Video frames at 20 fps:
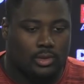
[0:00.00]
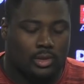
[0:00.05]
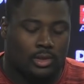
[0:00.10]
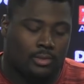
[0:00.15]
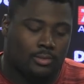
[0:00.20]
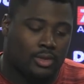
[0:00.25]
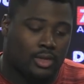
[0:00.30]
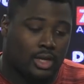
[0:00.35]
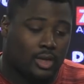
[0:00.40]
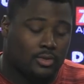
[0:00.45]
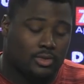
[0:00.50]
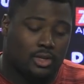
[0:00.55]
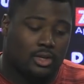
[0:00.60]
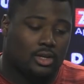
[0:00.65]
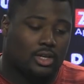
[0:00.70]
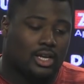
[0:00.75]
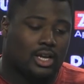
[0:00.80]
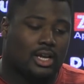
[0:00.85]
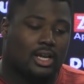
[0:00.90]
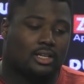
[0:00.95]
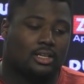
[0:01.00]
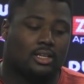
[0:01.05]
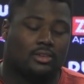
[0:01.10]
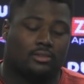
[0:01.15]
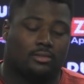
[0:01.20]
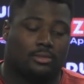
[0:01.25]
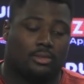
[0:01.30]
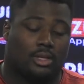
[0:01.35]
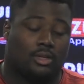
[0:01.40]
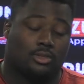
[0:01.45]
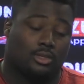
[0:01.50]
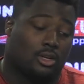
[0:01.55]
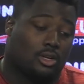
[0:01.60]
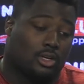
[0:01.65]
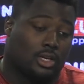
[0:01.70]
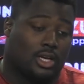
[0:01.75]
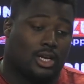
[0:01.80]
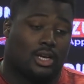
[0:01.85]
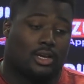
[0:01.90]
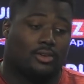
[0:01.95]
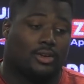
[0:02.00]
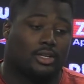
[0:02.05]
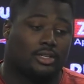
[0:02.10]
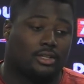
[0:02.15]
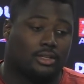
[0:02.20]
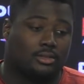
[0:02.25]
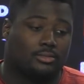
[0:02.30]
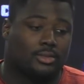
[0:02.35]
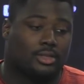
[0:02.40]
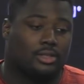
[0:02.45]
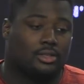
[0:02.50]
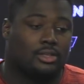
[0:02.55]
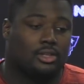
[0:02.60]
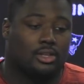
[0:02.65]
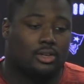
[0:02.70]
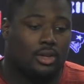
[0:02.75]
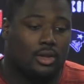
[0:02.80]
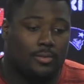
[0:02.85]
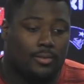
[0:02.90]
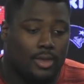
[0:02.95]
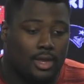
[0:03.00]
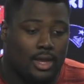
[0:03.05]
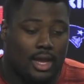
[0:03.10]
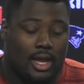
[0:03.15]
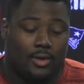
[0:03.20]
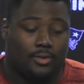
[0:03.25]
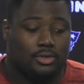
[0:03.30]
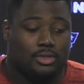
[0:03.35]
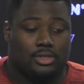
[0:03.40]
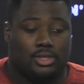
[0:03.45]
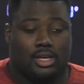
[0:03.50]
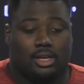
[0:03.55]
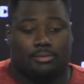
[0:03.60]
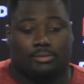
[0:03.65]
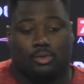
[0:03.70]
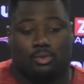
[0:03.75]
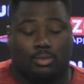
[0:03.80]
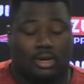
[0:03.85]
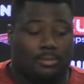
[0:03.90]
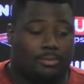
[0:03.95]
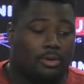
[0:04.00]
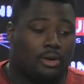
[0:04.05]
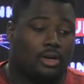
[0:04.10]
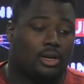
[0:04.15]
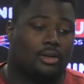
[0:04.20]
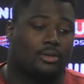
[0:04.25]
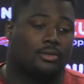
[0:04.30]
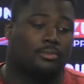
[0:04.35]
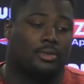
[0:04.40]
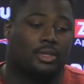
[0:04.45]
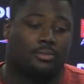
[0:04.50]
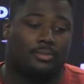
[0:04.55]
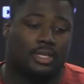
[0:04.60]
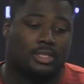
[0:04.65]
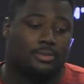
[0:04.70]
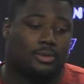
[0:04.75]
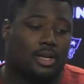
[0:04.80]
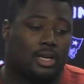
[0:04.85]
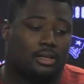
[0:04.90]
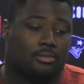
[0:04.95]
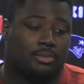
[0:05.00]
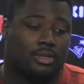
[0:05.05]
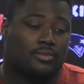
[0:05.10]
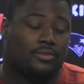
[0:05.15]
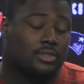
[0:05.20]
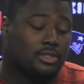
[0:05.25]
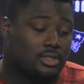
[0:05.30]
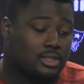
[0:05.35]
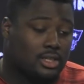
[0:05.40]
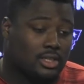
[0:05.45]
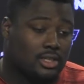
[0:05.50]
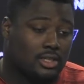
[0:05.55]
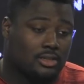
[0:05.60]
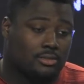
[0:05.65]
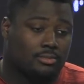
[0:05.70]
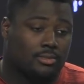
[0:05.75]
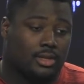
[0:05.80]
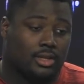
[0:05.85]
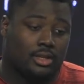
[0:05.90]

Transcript: No, that was all God given. You know, that was all God right there, man. You know, I was just trying to do my part and be the best player I can be for this team.